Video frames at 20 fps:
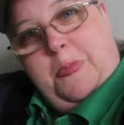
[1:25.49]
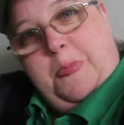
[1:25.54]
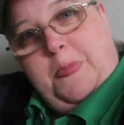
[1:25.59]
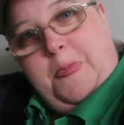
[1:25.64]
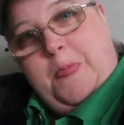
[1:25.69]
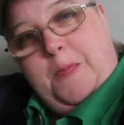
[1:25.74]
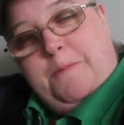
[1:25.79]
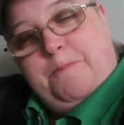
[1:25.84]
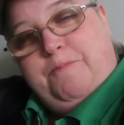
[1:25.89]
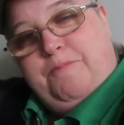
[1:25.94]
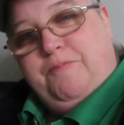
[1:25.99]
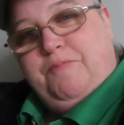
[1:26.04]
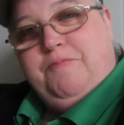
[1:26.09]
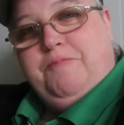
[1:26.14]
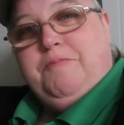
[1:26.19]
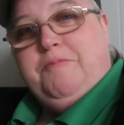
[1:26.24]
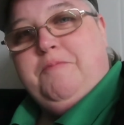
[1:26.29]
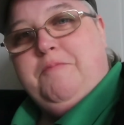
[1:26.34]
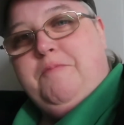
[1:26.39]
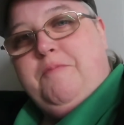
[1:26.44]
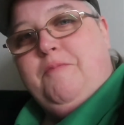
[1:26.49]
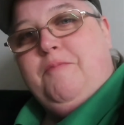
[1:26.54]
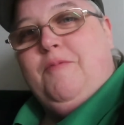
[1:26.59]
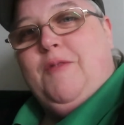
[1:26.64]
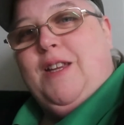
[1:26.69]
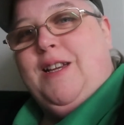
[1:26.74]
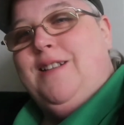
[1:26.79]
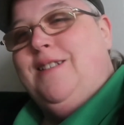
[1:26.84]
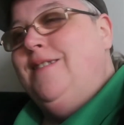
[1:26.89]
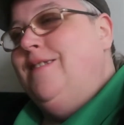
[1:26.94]

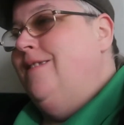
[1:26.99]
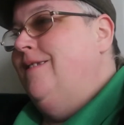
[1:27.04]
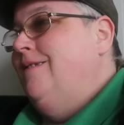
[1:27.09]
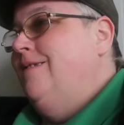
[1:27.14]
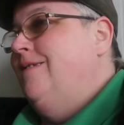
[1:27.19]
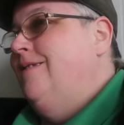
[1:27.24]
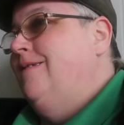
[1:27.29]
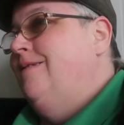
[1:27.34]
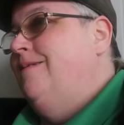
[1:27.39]
(silence)